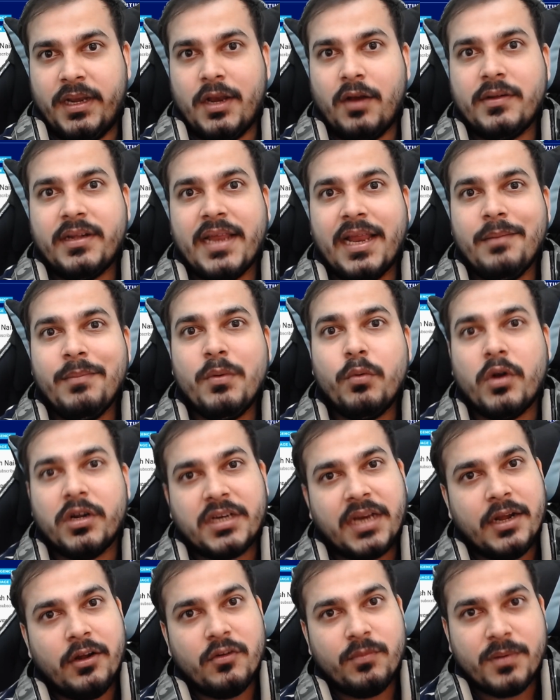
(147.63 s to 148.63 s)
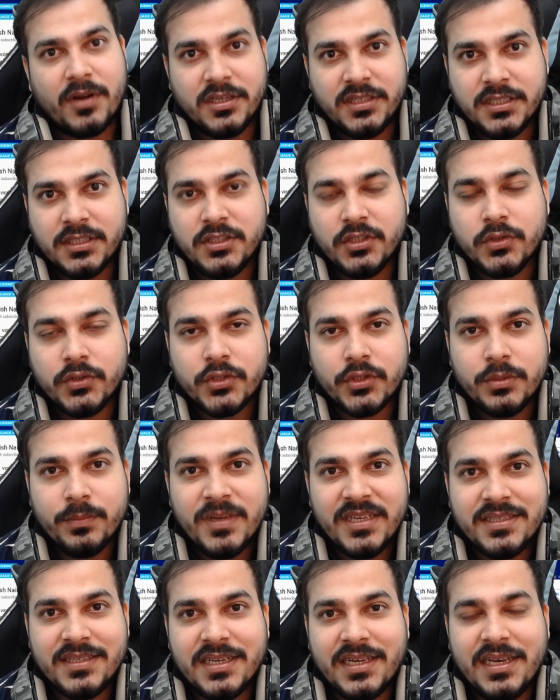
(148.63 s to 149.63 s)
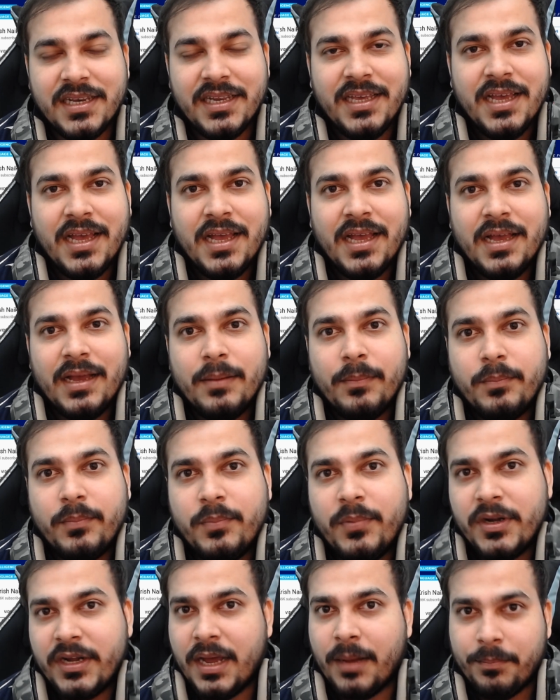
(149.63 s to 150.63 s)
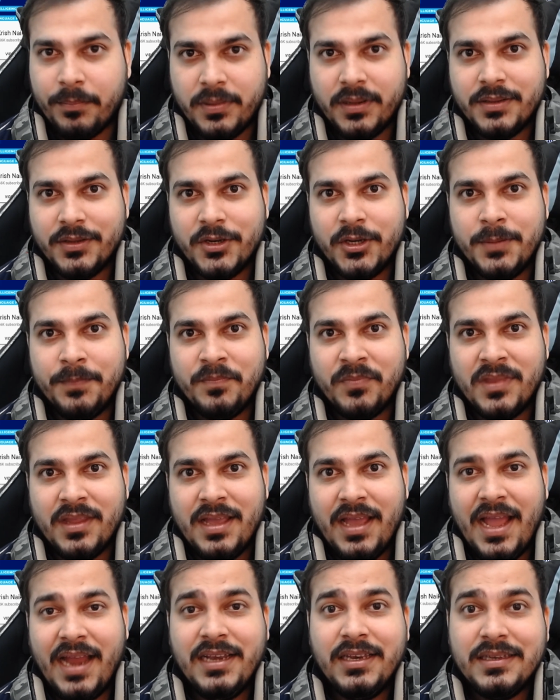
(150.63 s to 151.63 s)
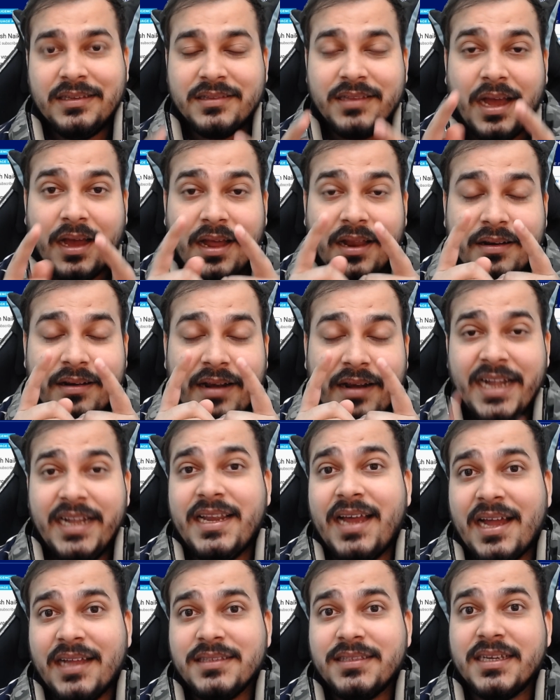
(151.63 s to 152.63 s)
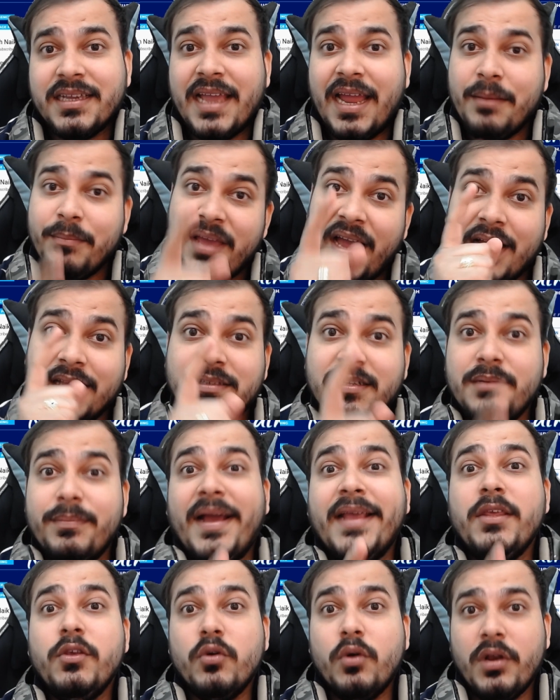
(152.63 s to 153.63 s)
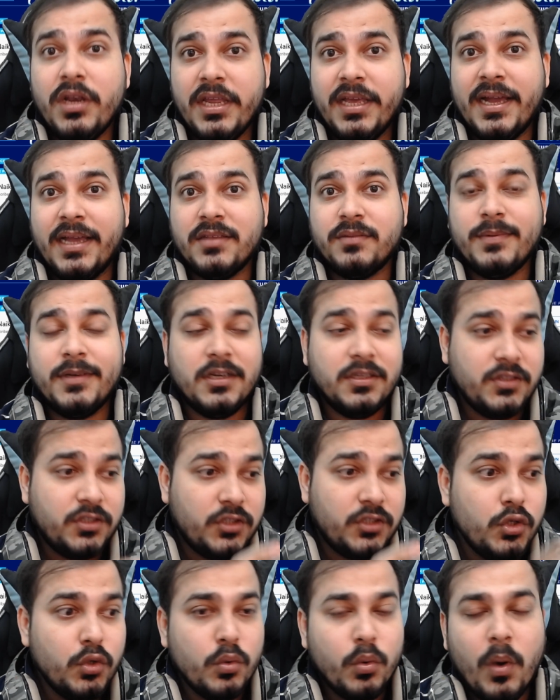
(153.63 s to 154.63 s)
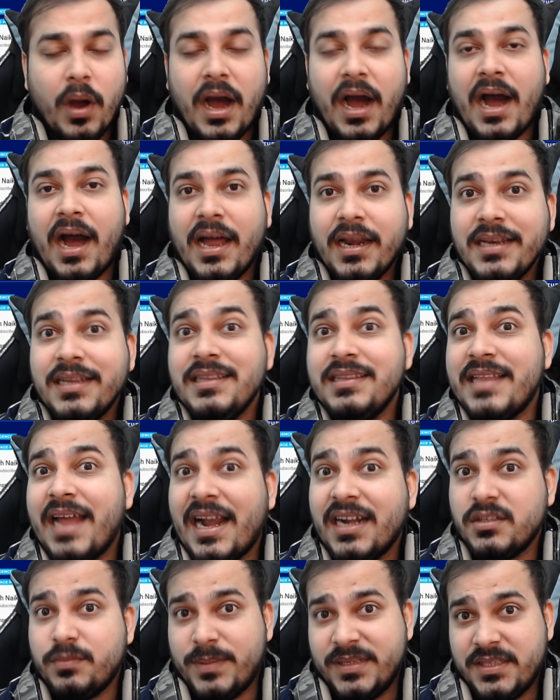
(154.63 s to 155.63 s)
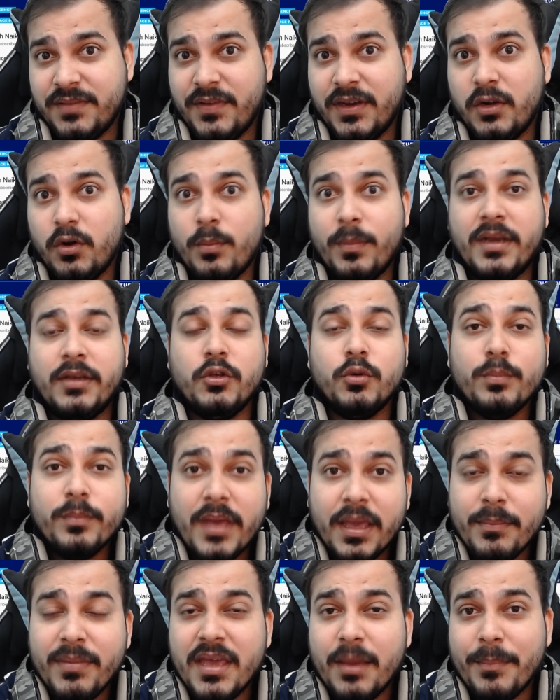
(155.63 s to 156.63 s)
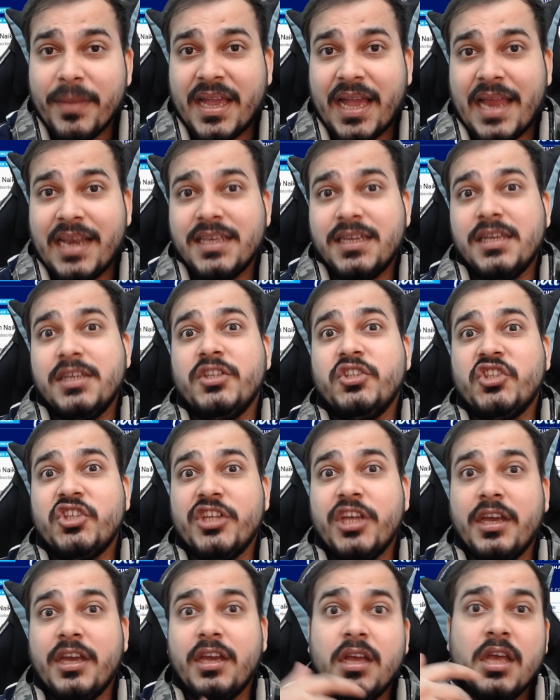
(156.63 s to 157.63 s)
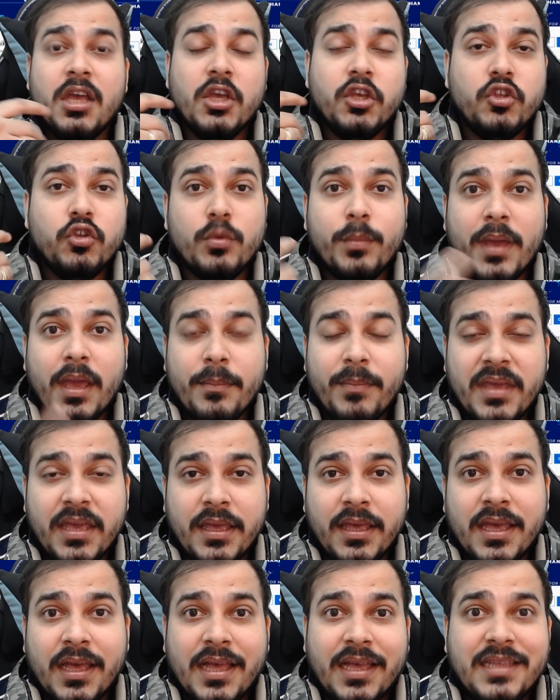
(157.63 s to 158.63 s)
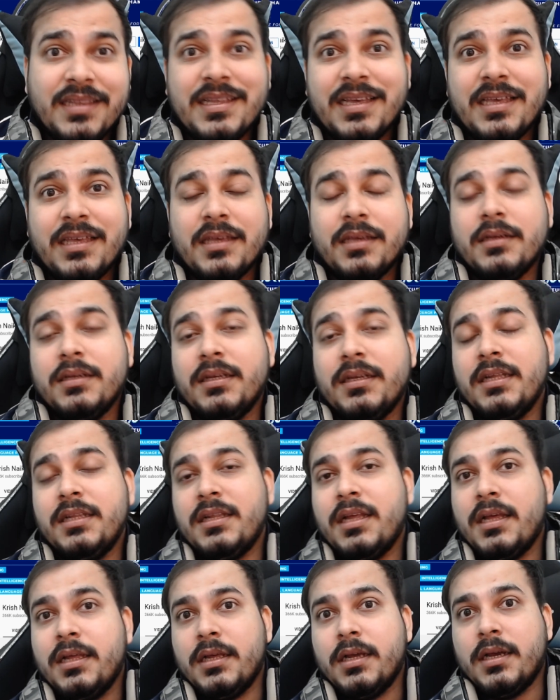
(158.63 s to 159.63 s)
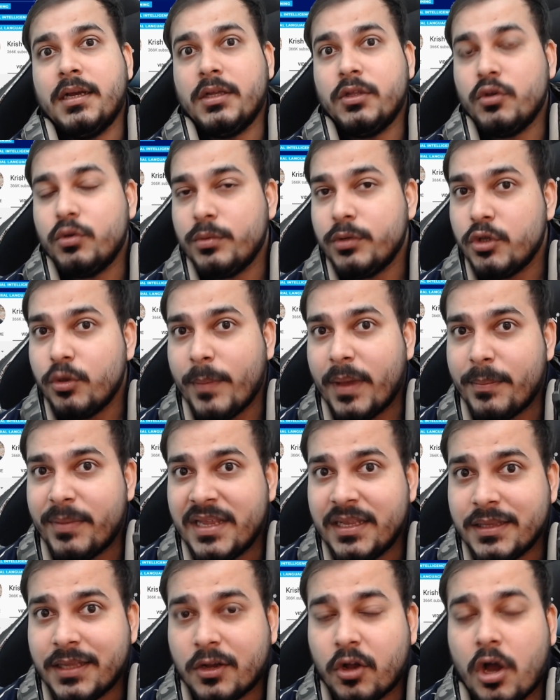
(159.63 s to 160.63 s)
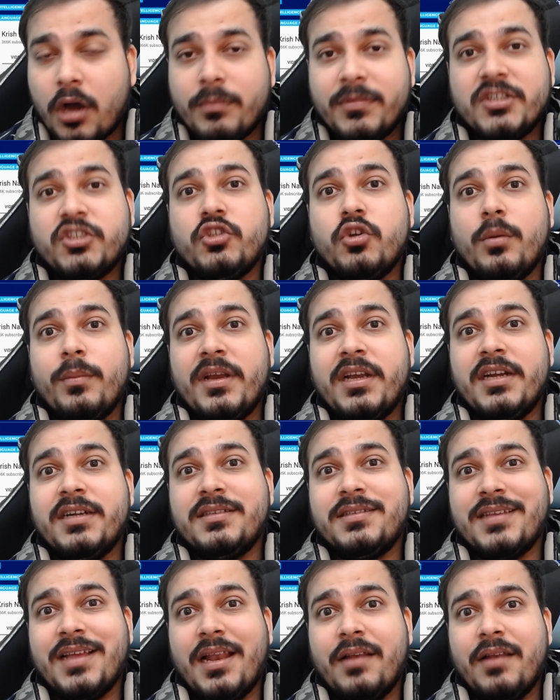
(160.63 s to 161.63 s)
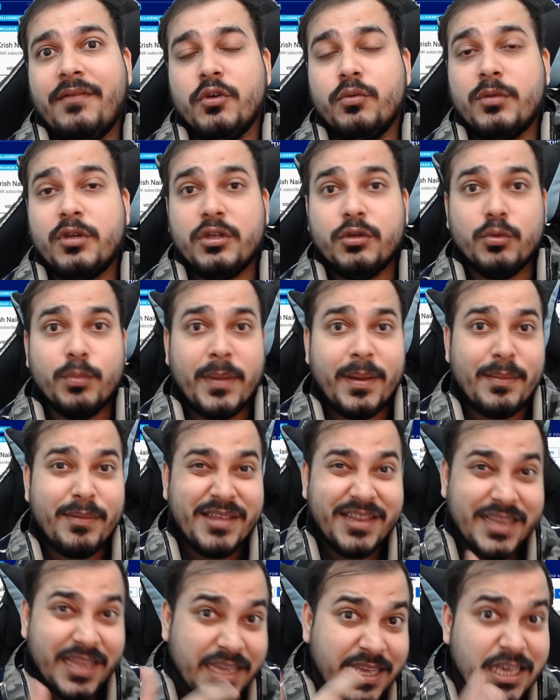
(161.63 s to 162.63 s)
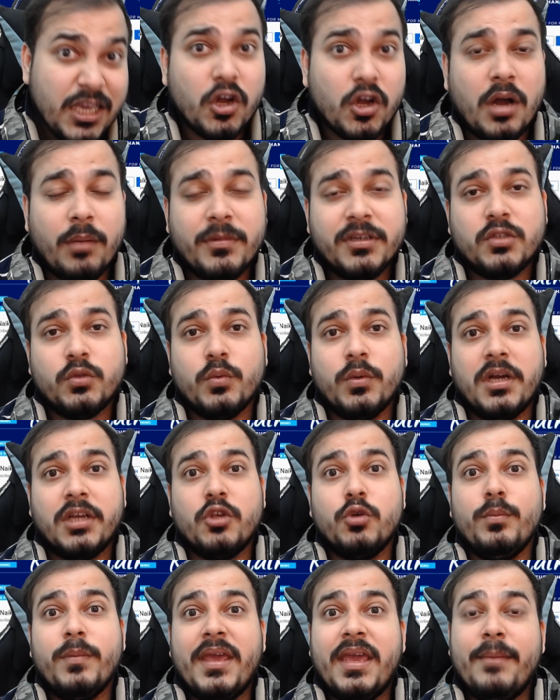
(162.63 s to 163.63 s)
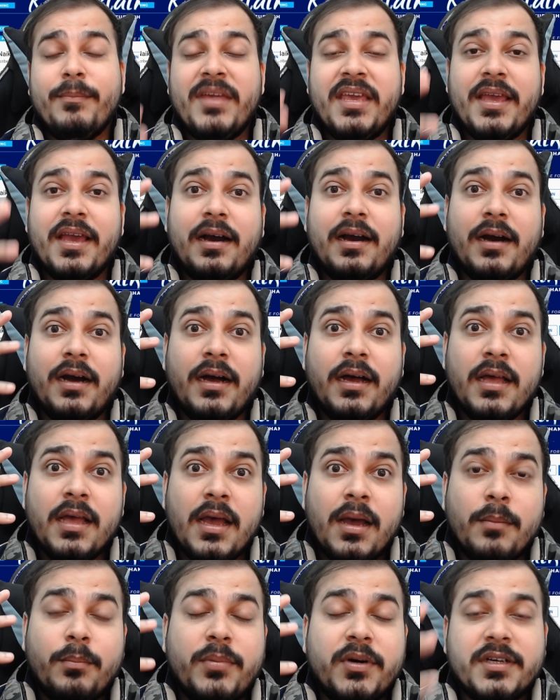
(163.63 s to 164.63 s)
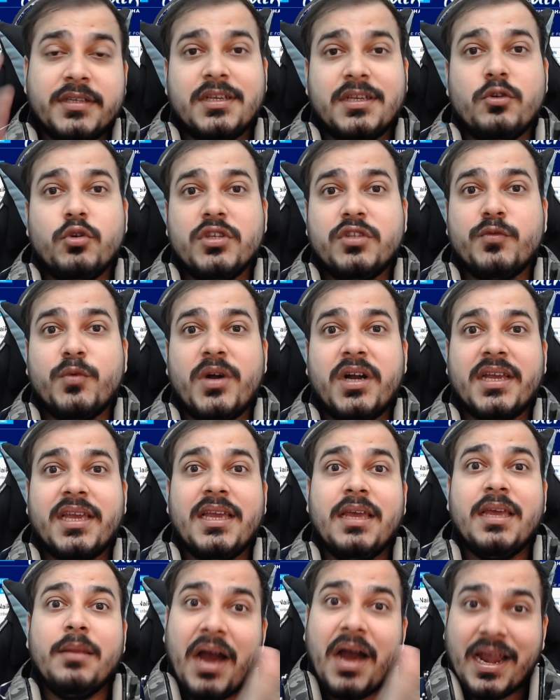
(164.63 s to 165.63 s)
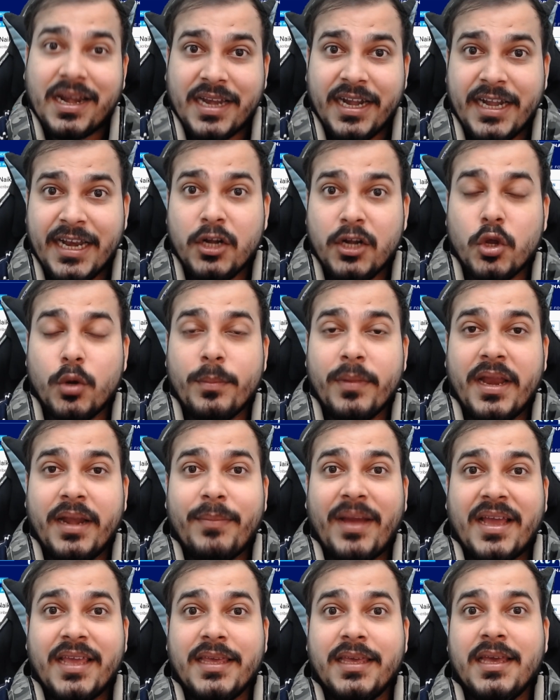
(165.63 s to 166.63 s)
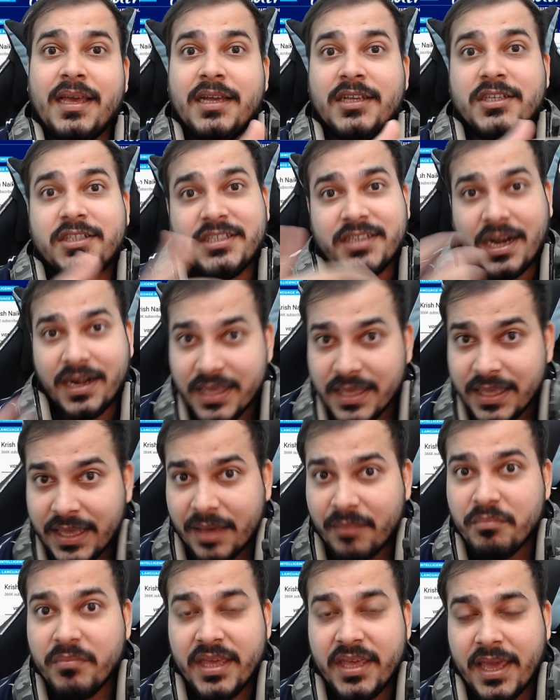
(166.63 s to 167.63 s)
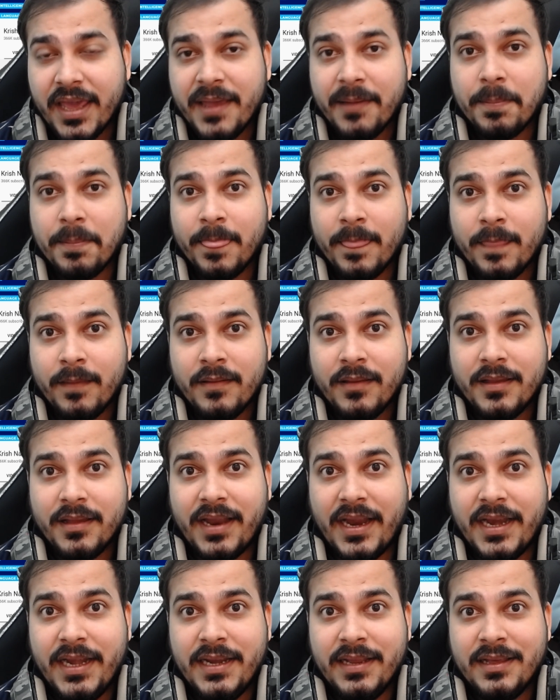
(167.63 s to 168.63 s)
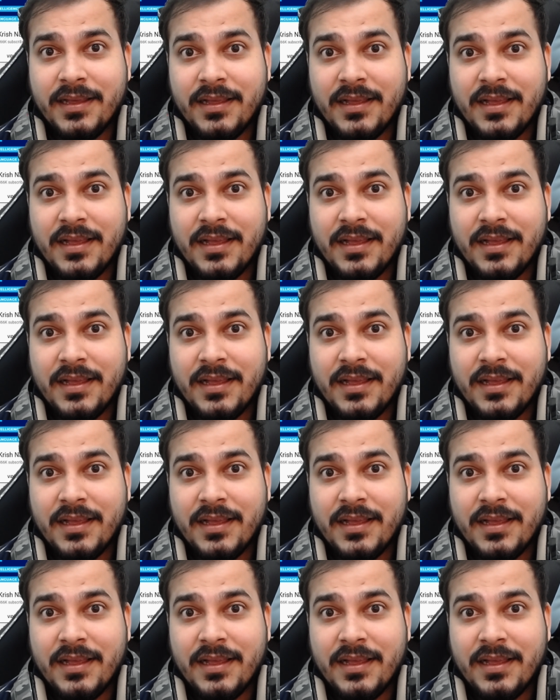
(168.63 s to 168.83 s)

Now tell me what kind of projects you should basically put up, you know? And the right answer can be answered by you only, guys, because you are in that specific domain. You may be a mechanical engineer, you may be in the you may be in the commerce domain itself, you may be in the e-commerce work, you may be a person who is working in marketing domain by studying MBA, right?